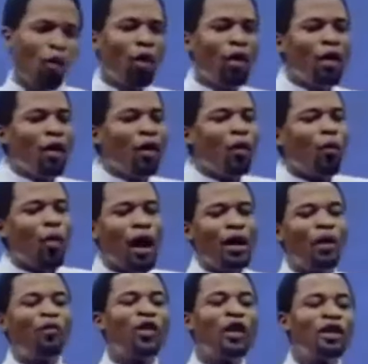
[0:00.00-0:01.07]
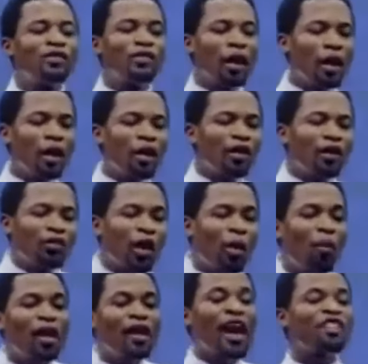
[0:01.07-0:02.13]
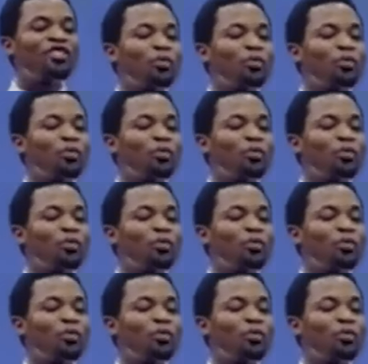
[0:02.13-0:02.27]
will, when he finishes Somebody